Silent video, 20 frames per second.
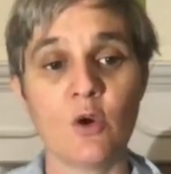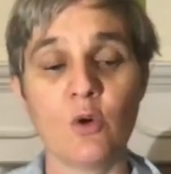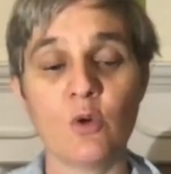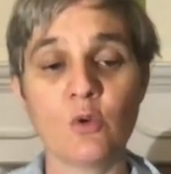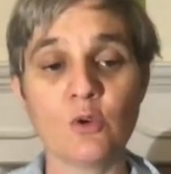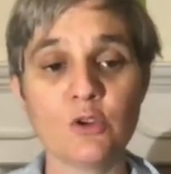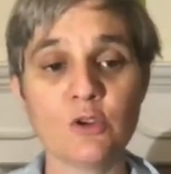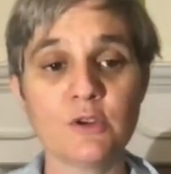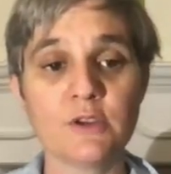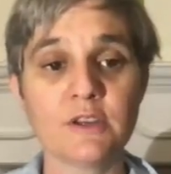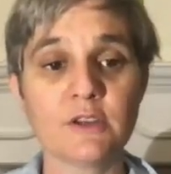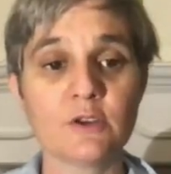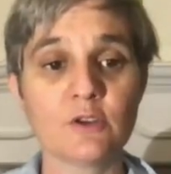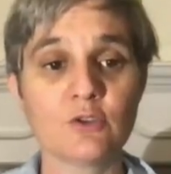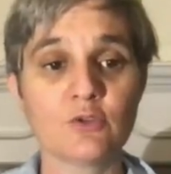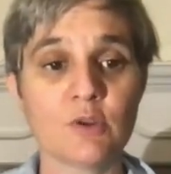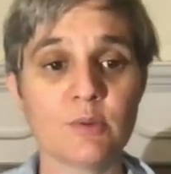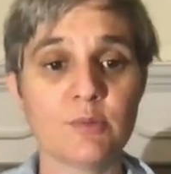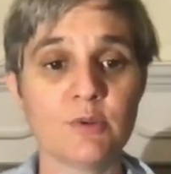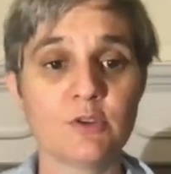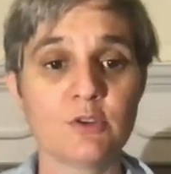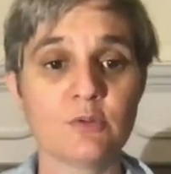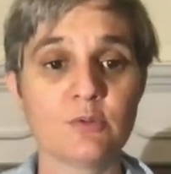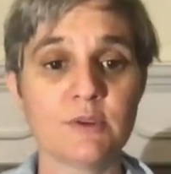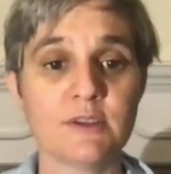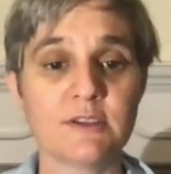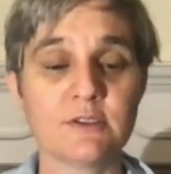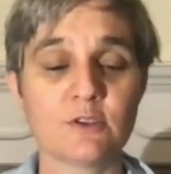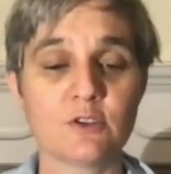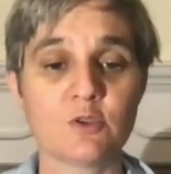Or you can contribute to
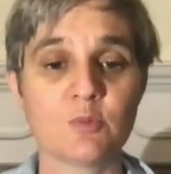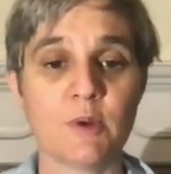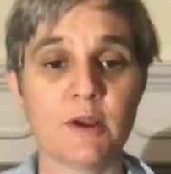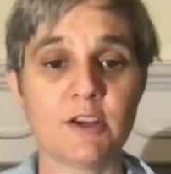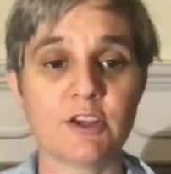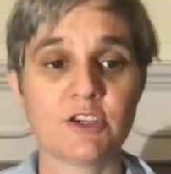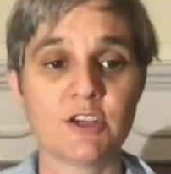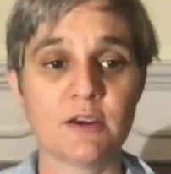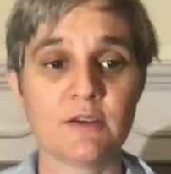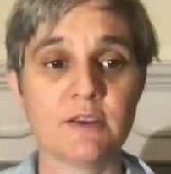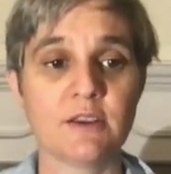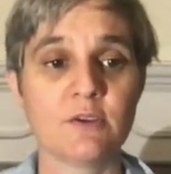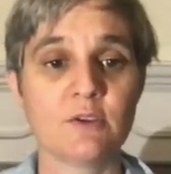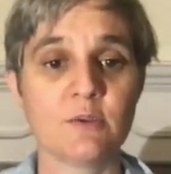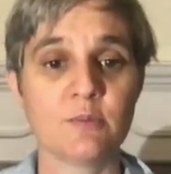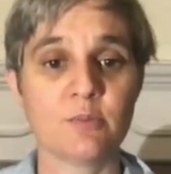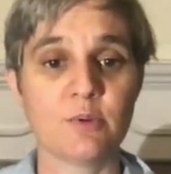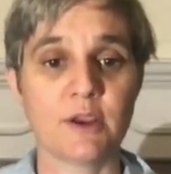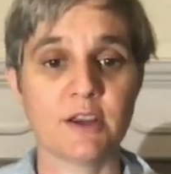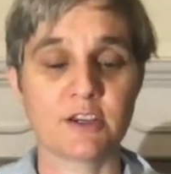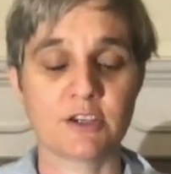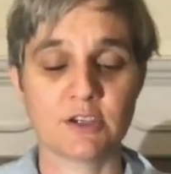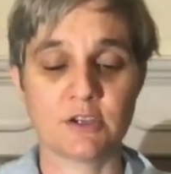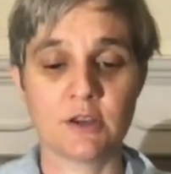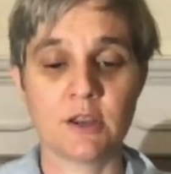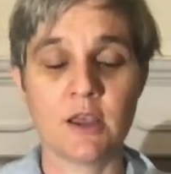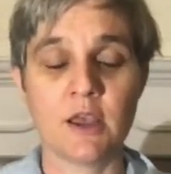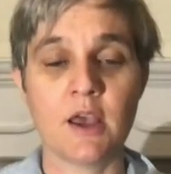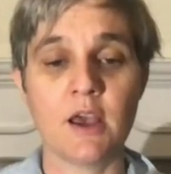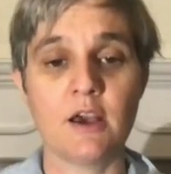research by sharing your impression
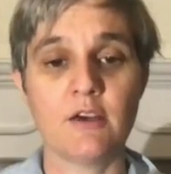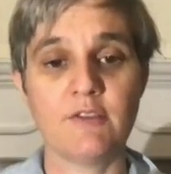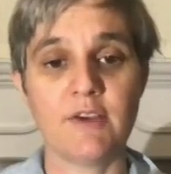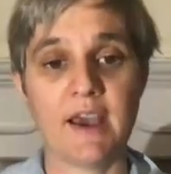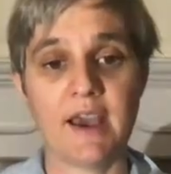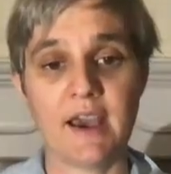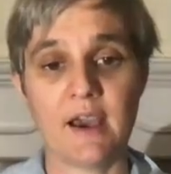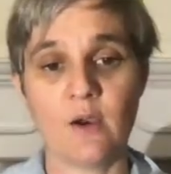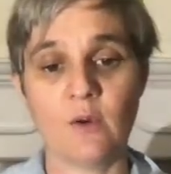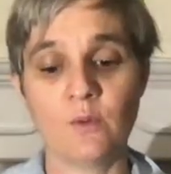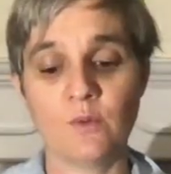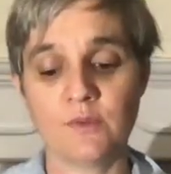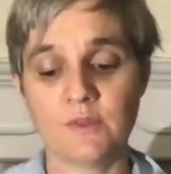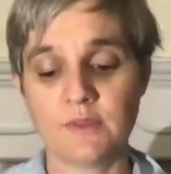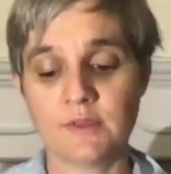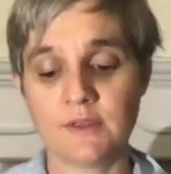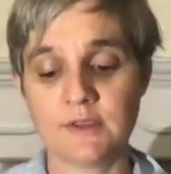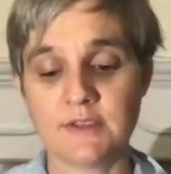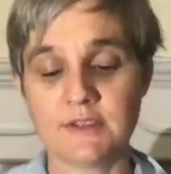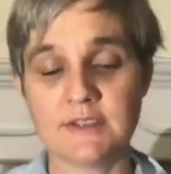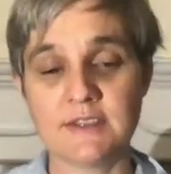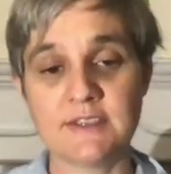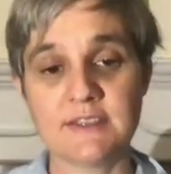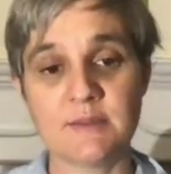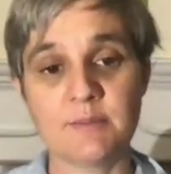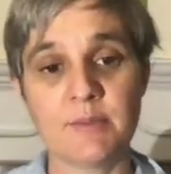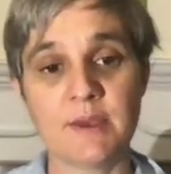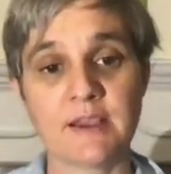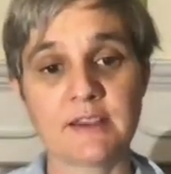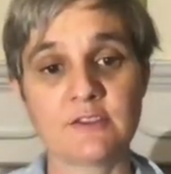of how the disease
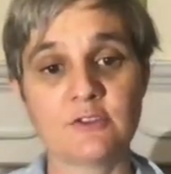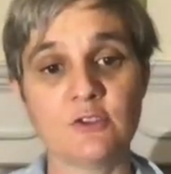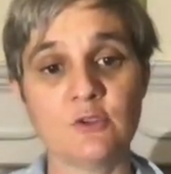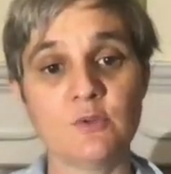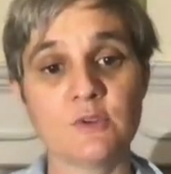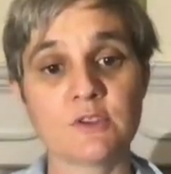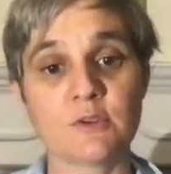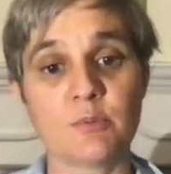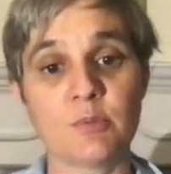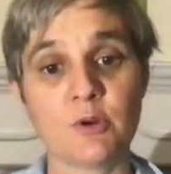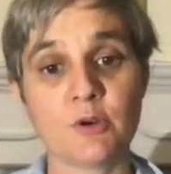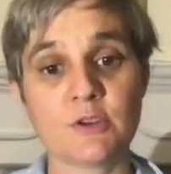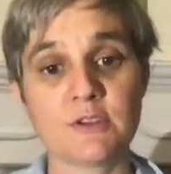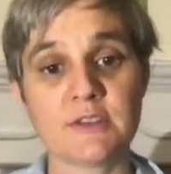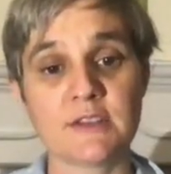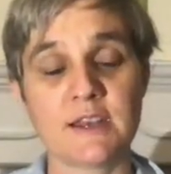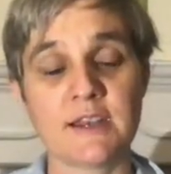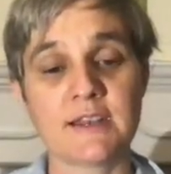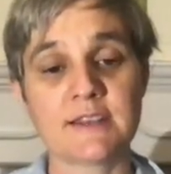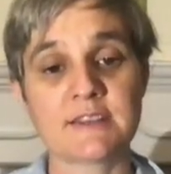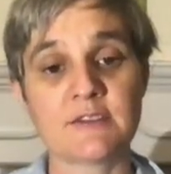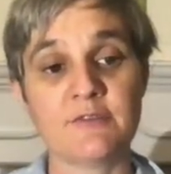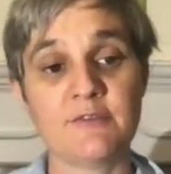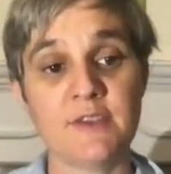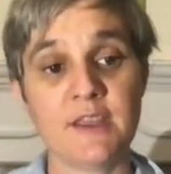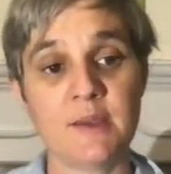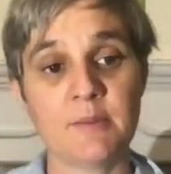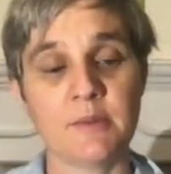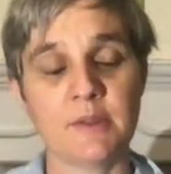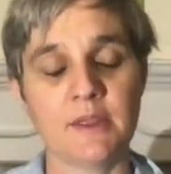impacts you as a person and as a
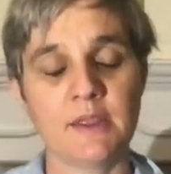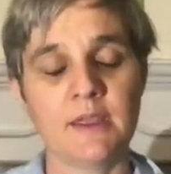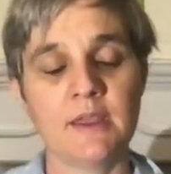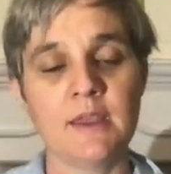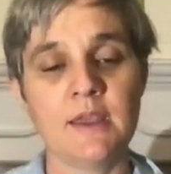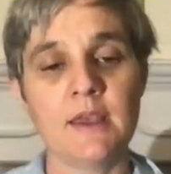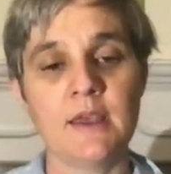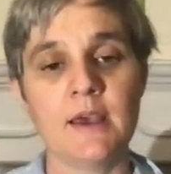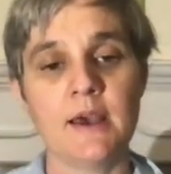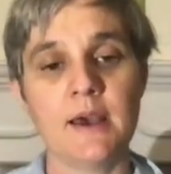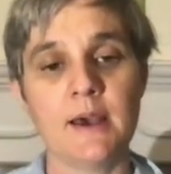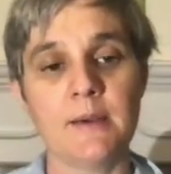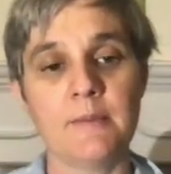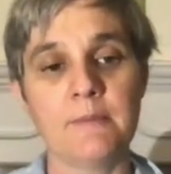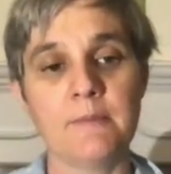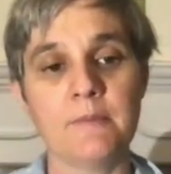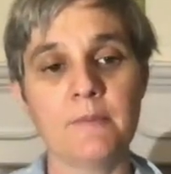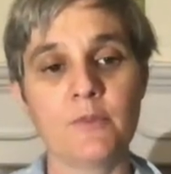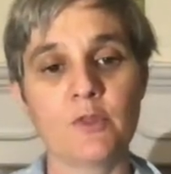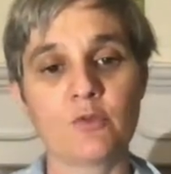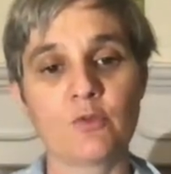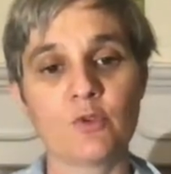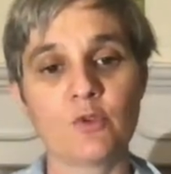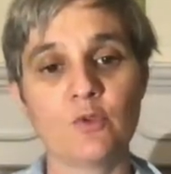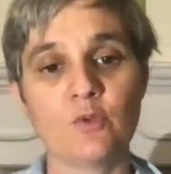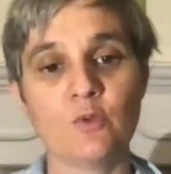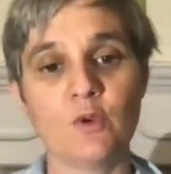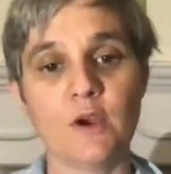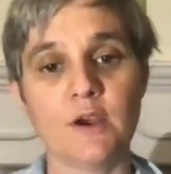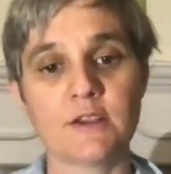family
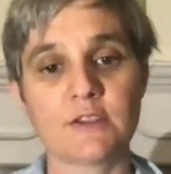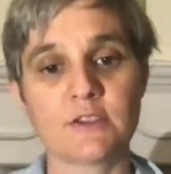through